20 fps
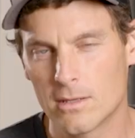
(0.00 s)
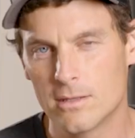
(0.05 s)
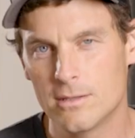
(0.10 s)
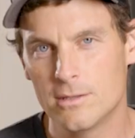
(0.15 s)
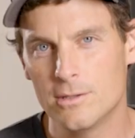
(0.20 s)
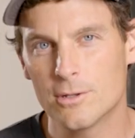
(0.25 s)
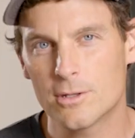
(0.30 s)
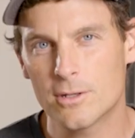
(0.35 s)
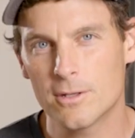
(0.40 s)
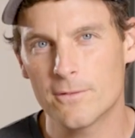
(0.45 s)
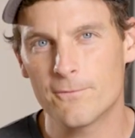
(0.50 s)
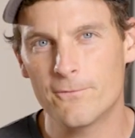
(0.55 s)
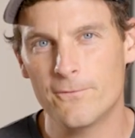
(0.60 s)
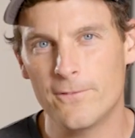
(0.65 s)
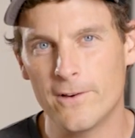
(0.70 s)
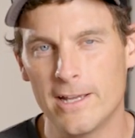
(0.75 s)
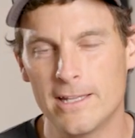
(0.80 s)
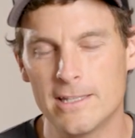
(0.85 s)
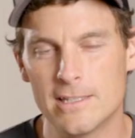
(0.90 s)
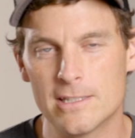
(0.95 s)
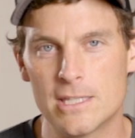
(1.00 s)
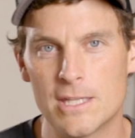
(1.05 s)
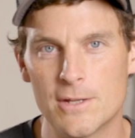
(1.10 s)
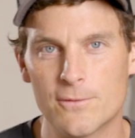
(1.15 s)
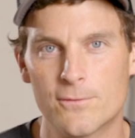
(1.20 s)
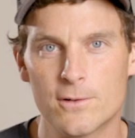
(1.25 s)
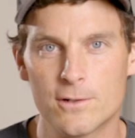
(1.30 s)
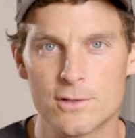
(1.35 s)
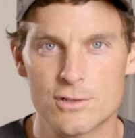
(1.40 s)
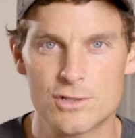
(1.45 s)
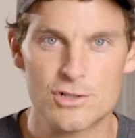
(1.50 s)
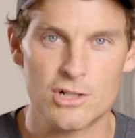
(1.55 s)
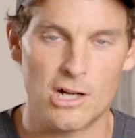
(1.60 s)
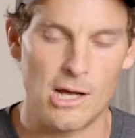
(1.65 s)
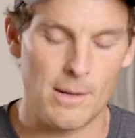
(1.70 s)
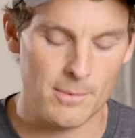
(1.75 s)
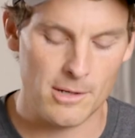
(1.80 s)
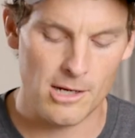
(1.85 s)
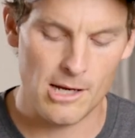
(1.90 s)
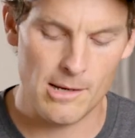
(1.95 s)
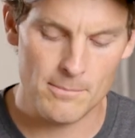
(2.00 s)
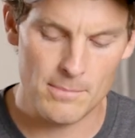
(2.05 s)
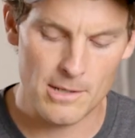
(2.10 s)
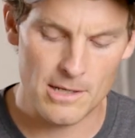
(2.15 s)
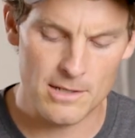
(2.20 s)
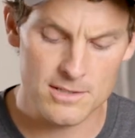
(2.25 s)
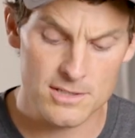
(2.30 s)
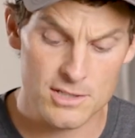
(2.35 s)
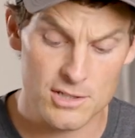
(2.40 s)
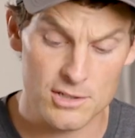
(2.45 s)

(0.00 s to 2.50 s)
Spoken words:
You can find different strop compounds.